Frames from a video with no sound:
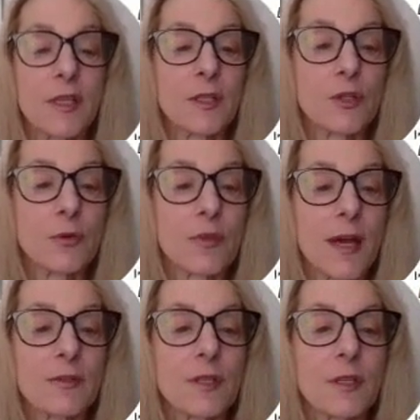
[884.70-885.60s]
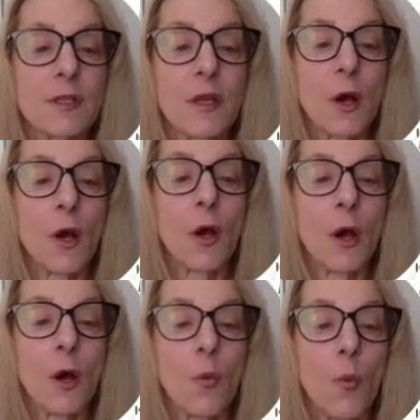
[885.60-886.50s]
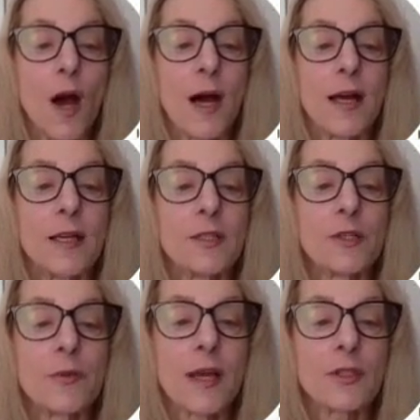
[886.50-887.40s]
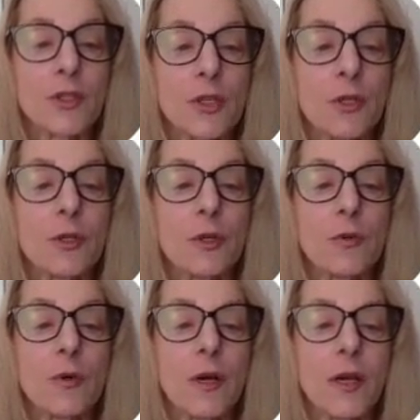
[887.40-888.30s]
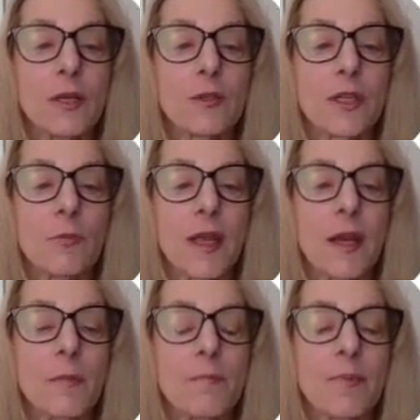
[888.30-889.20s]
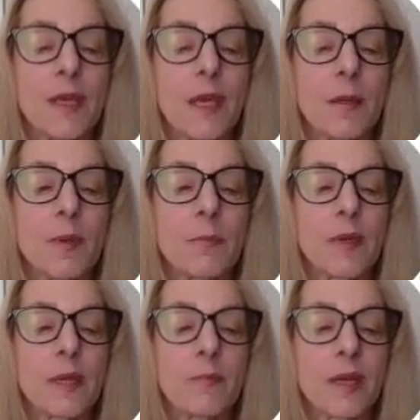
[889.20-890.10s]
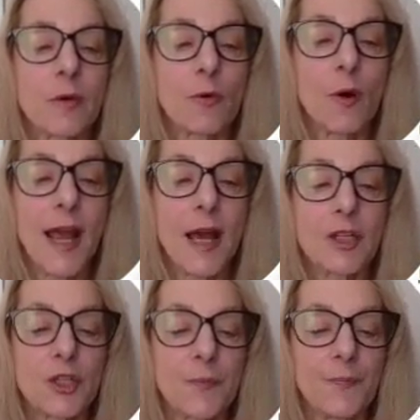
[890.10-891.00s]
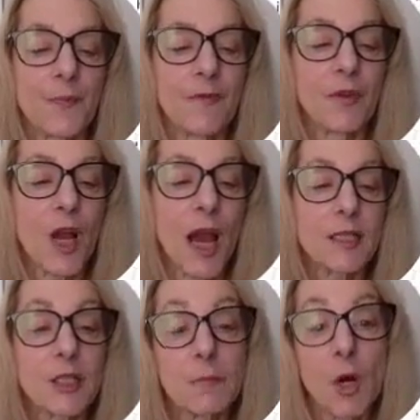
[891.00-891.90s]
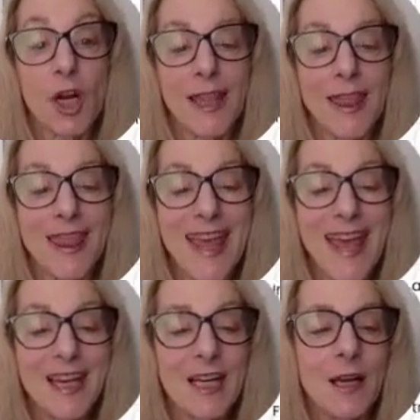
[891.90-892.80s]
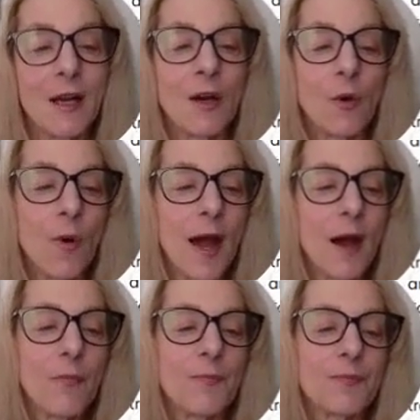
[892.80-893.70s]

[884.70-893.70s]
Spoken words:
2001, 2002, you see we had a big crash. If you got into the market then, well,